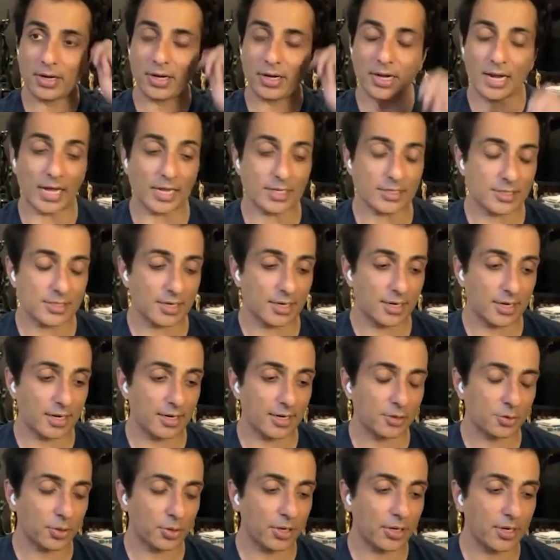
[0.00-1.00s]
last
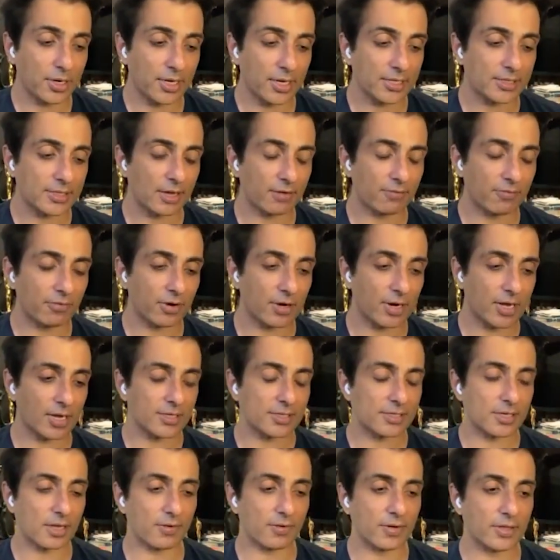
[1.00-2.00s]
120 days, I've
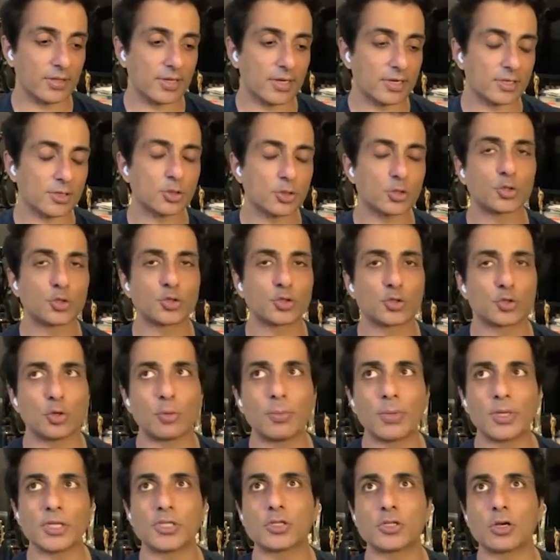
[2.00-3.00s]
realized, Kaveree, there's
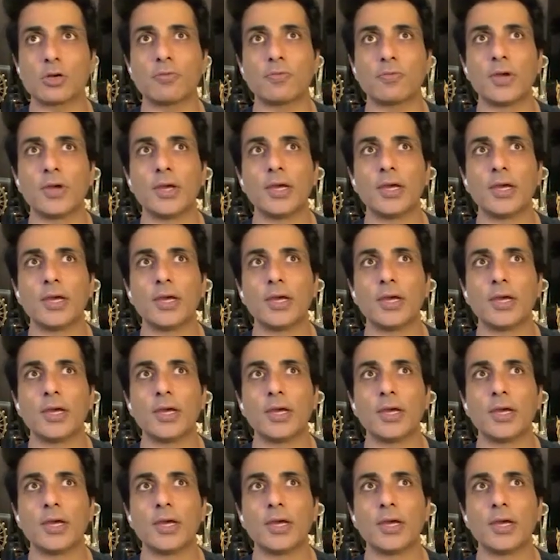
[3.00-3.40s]
so much of